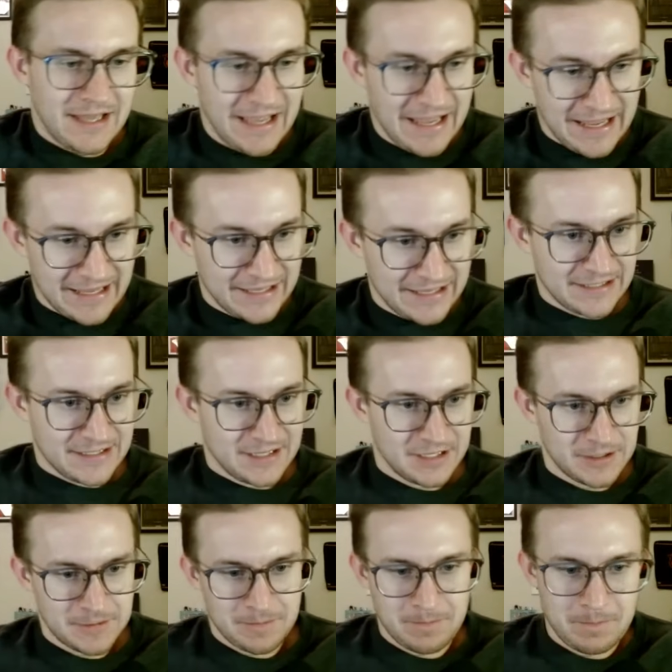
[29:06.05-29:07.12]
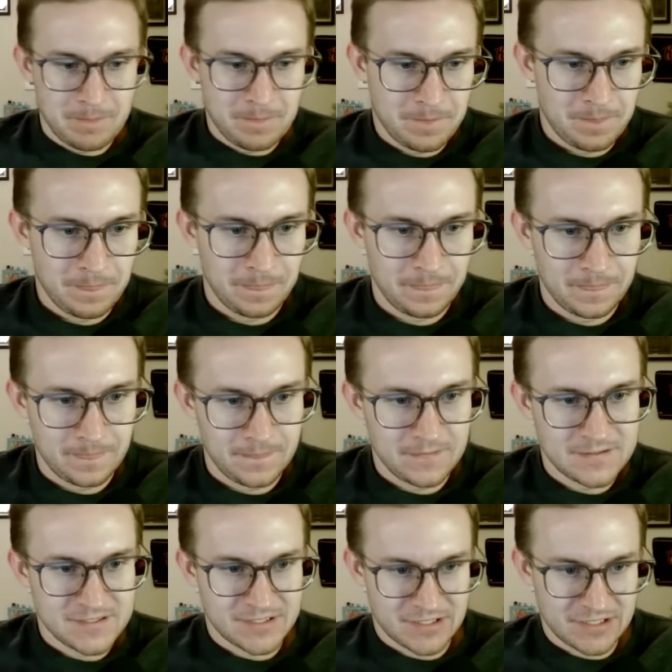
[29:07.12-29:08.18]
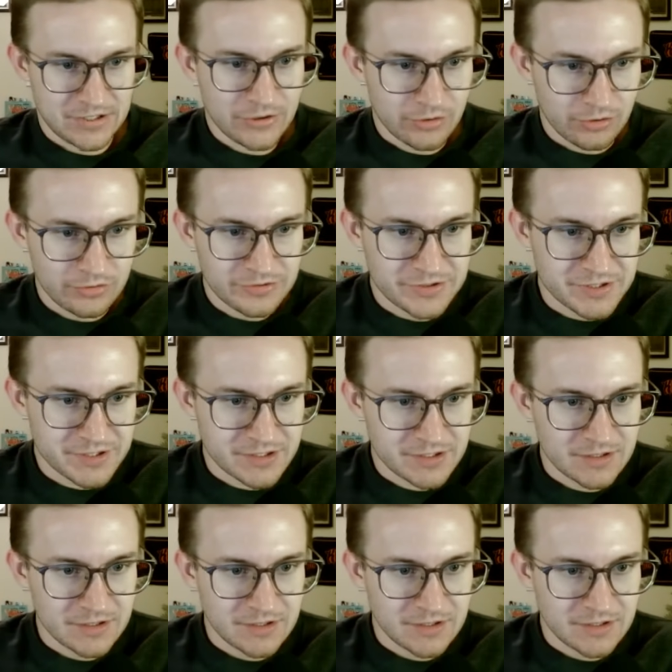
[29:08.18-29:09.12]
And secures,